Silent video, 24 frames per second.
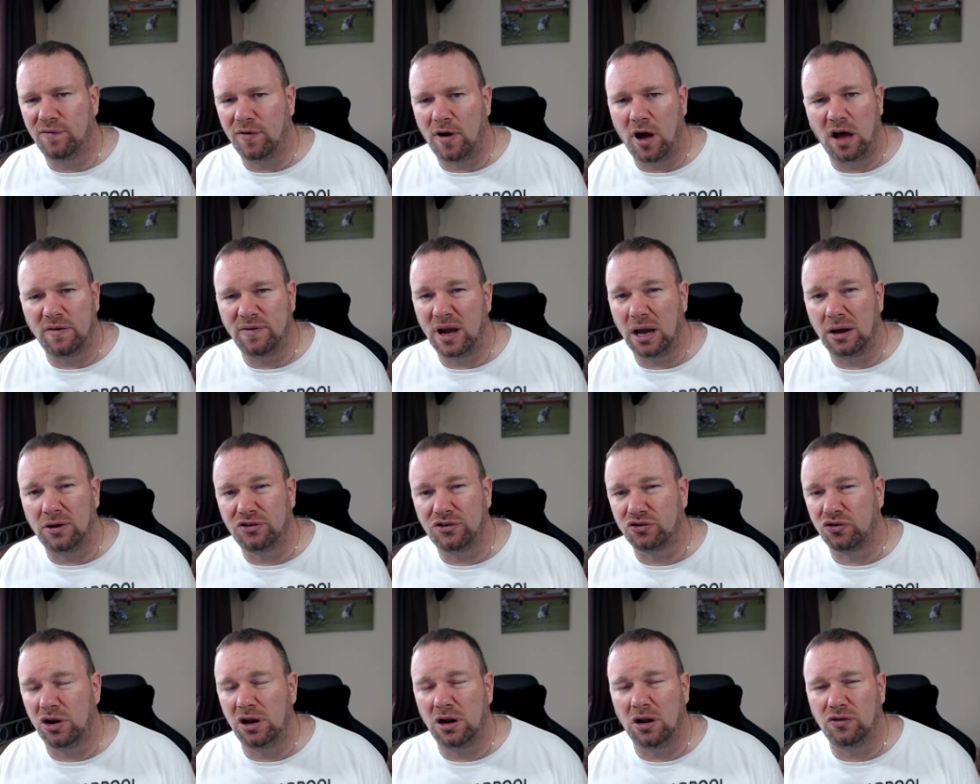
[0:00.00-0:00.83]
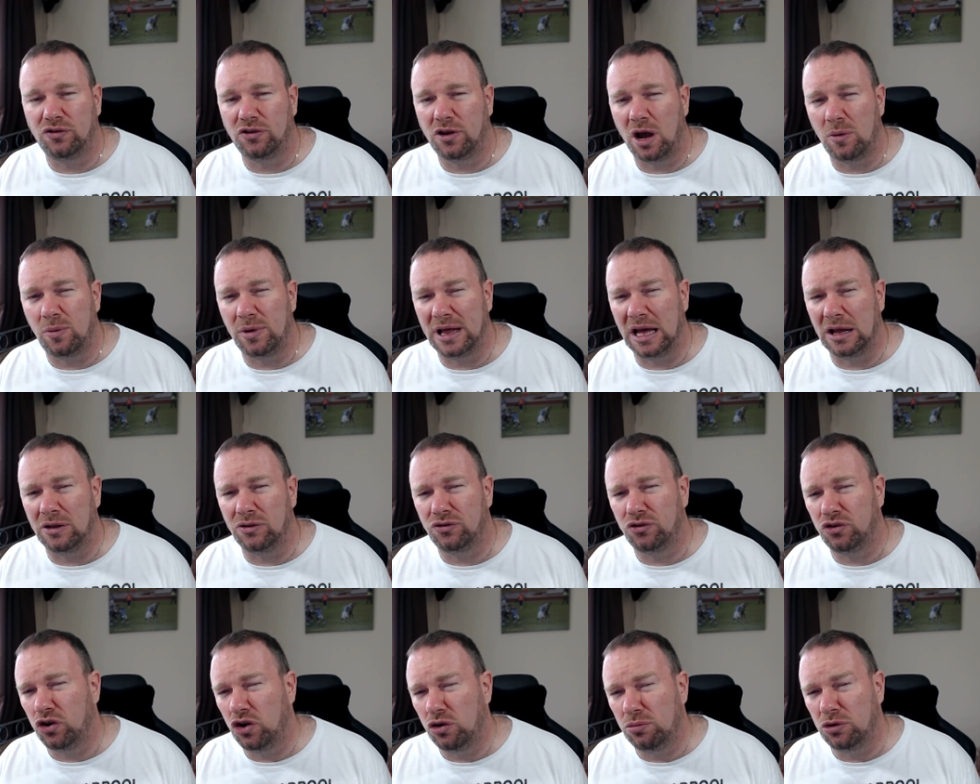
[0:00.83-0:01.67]
5 hours screen on time
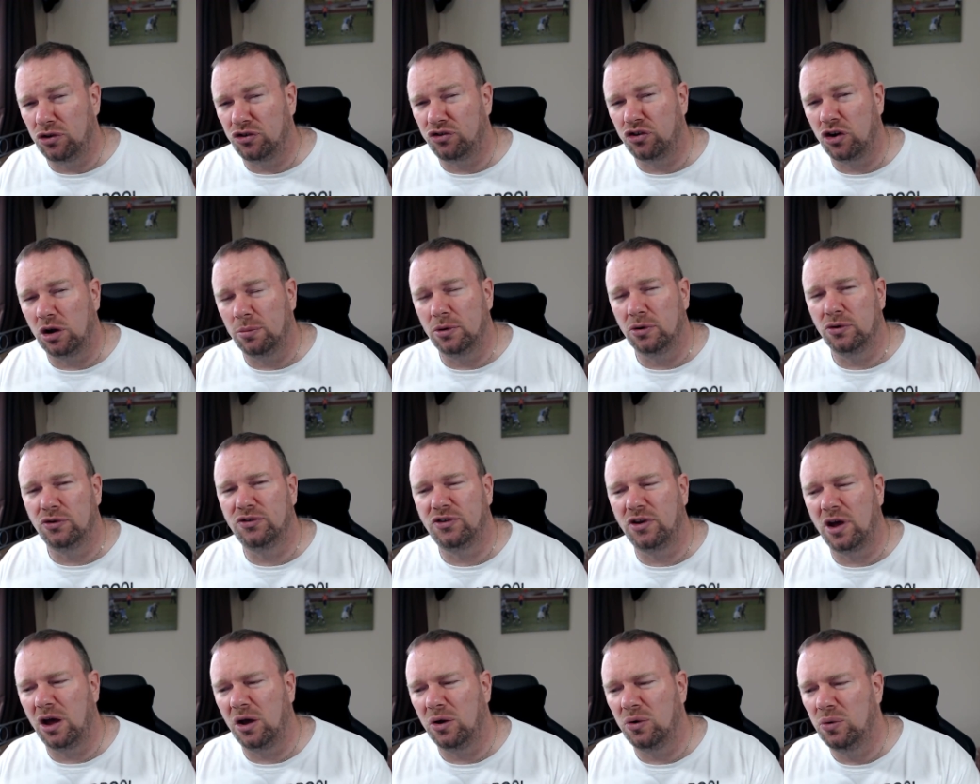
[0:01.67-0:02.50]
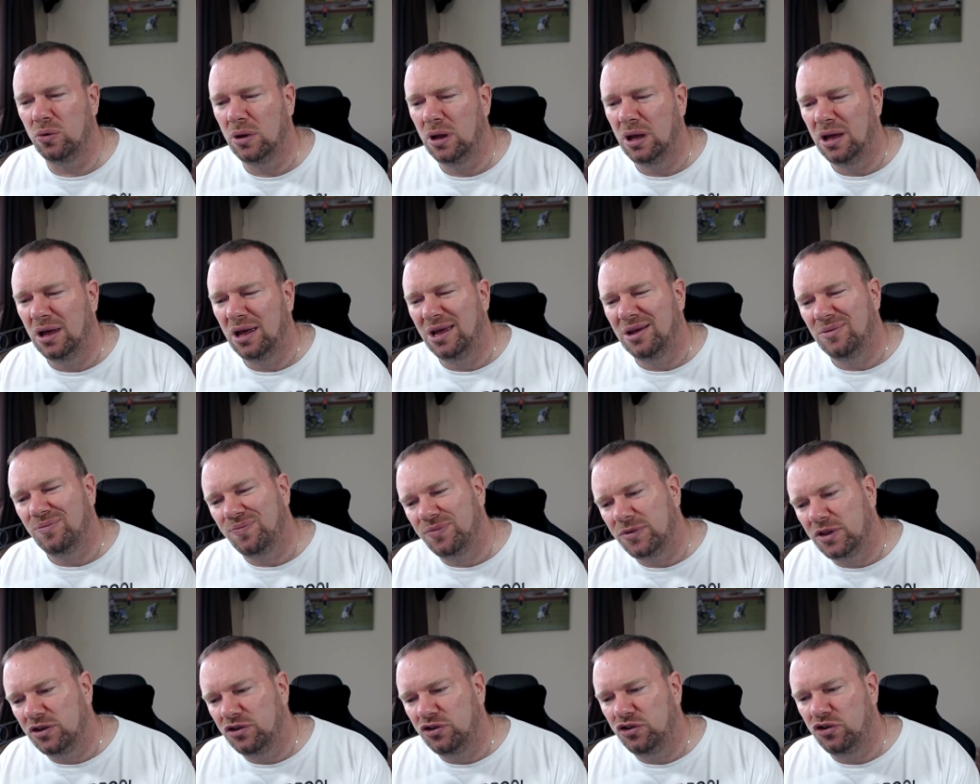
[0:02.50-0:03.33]
without too much trouble, so
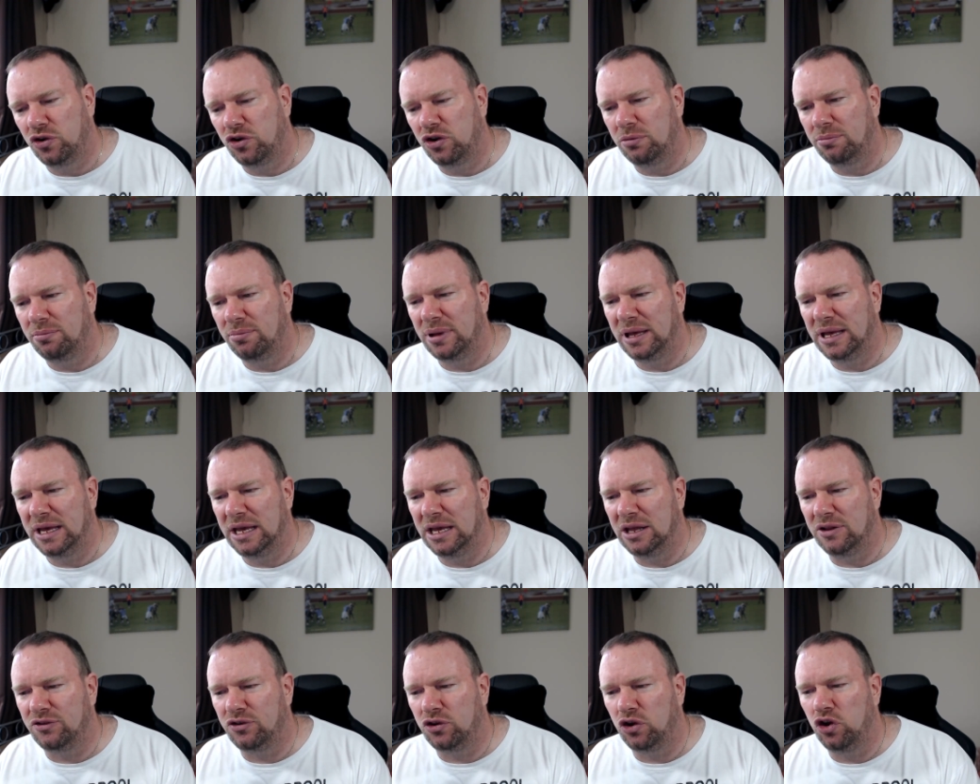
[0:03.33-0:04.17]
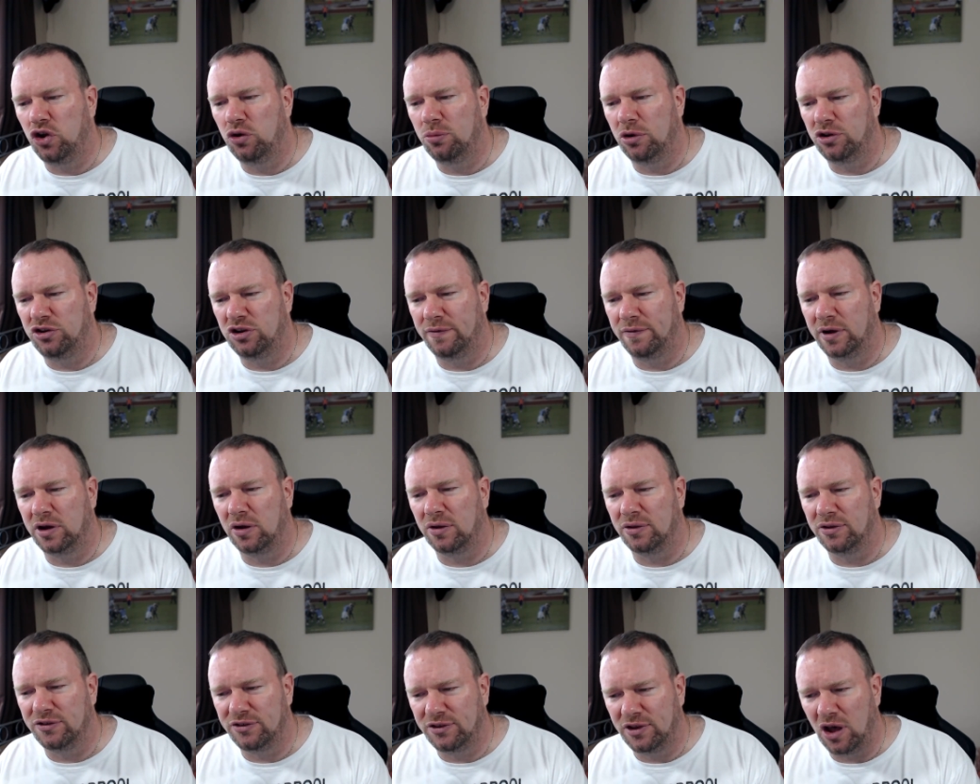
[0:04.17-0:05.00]
shouldn't be too much of a
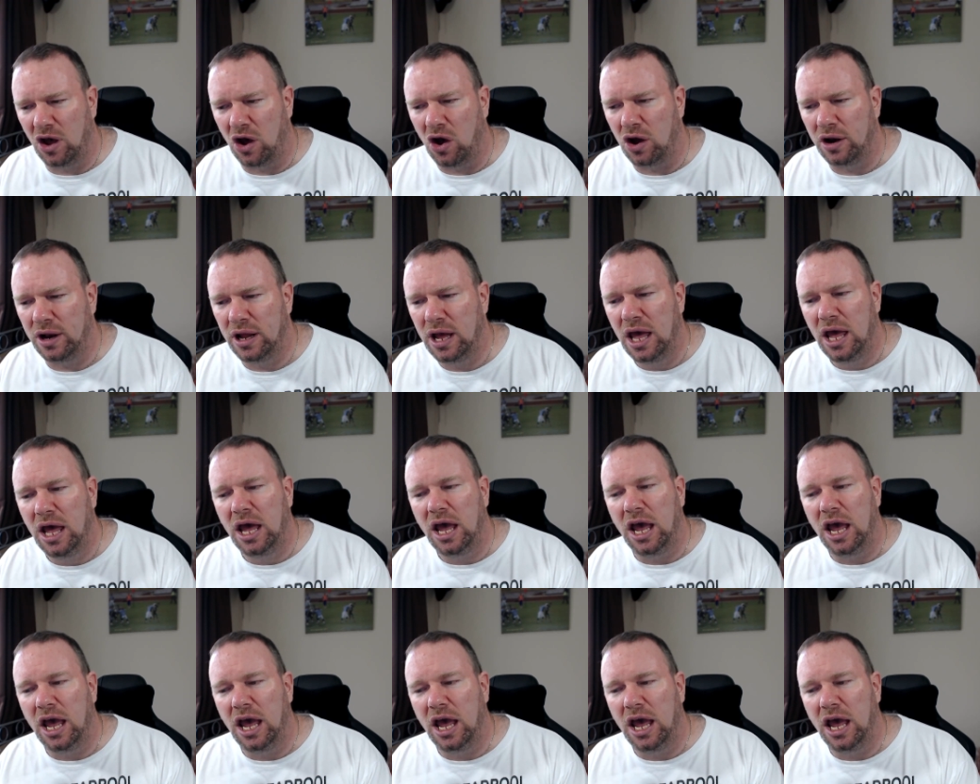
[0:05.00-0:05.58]
concern.